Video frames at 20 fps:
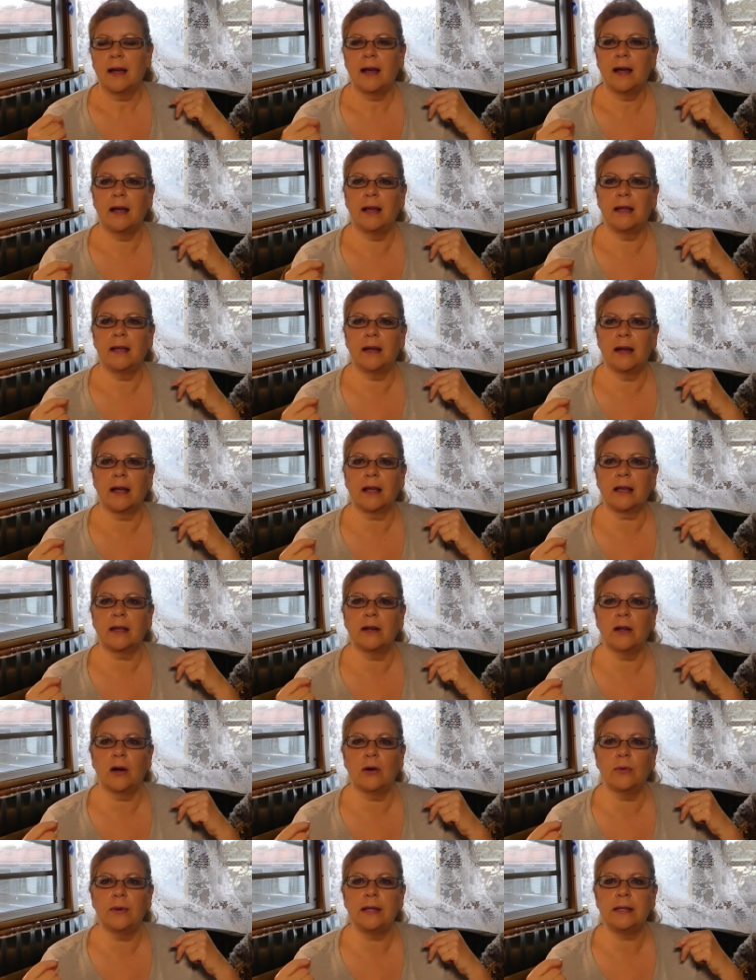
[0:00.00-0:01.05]
I can
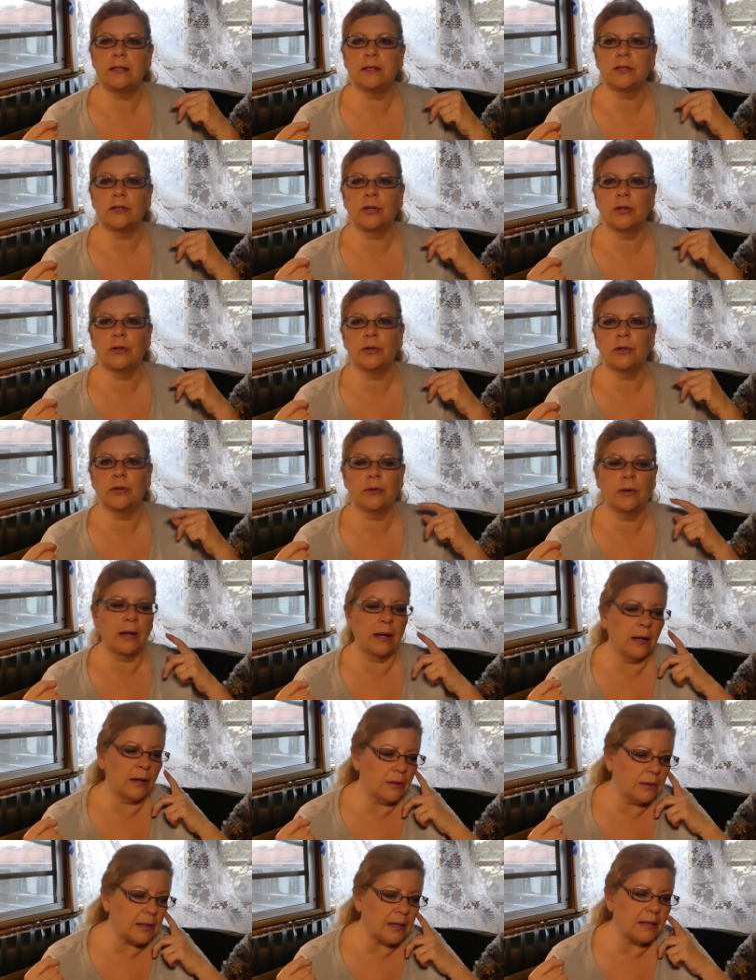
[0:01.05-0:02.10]
always turn
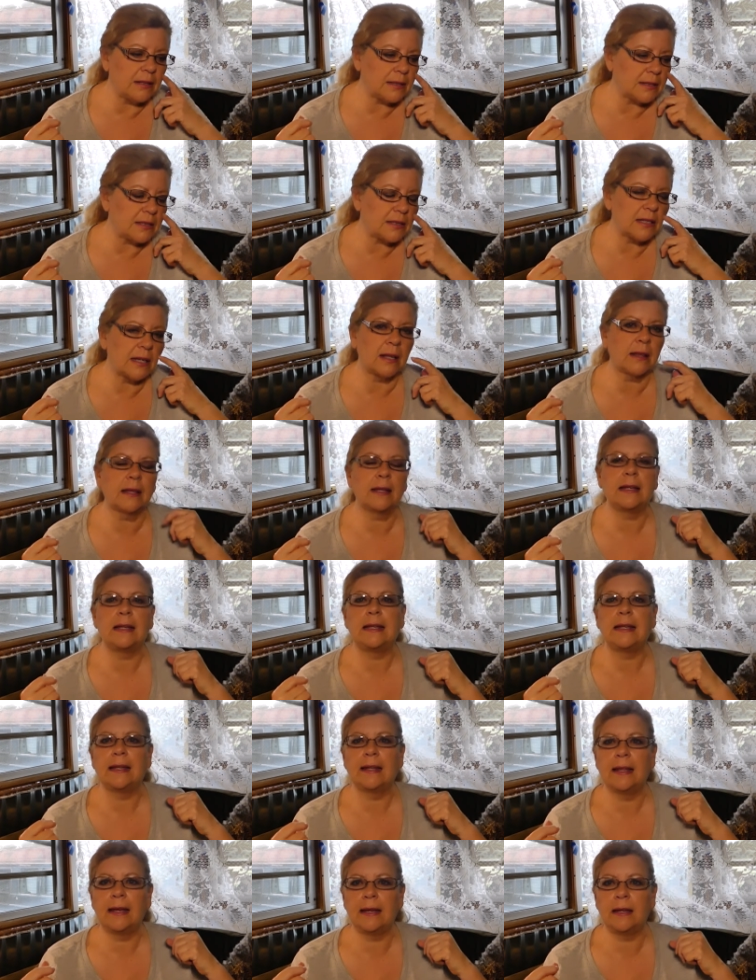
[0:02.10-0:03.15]
around and sell it
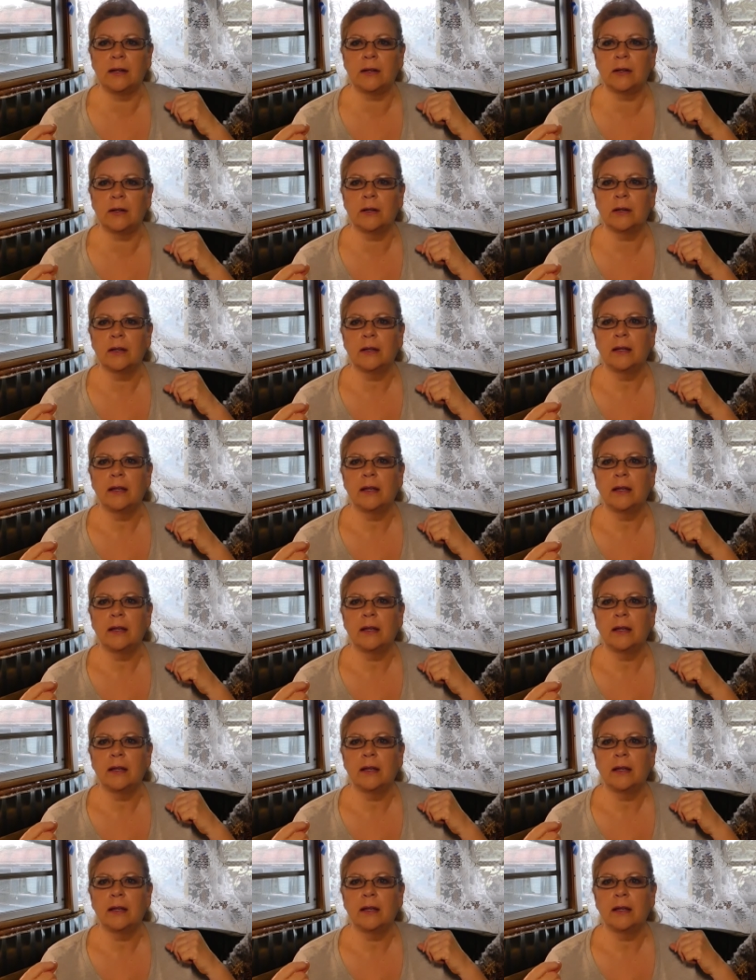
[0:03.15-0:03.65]
later